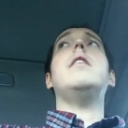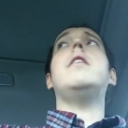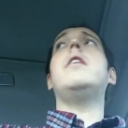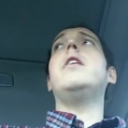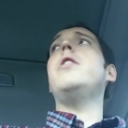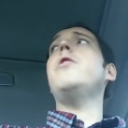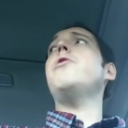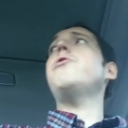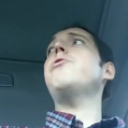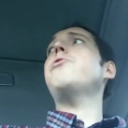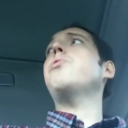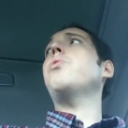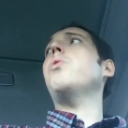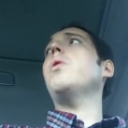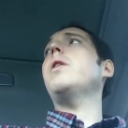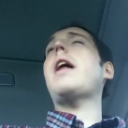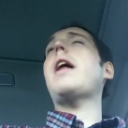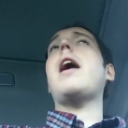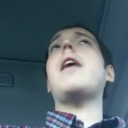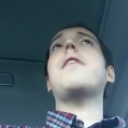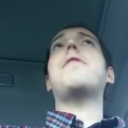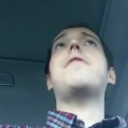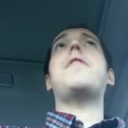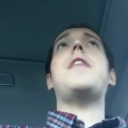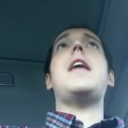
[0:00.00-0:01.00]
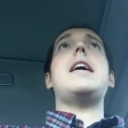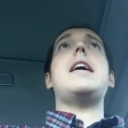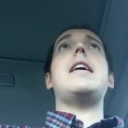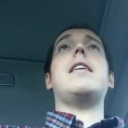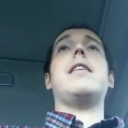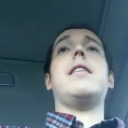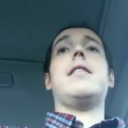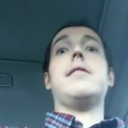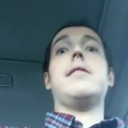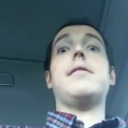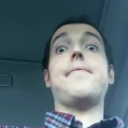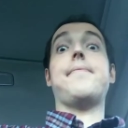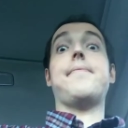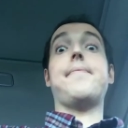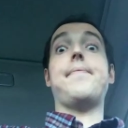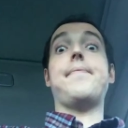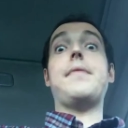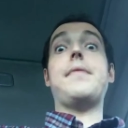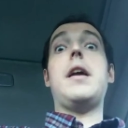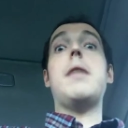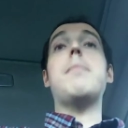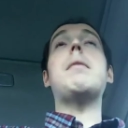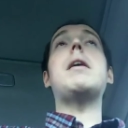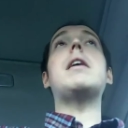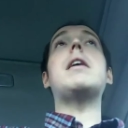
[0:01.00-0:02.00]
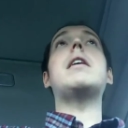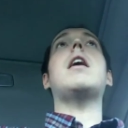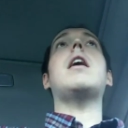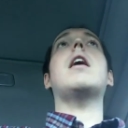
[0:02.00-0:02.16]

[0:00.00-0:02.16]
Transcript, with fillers: Here's what I think, in my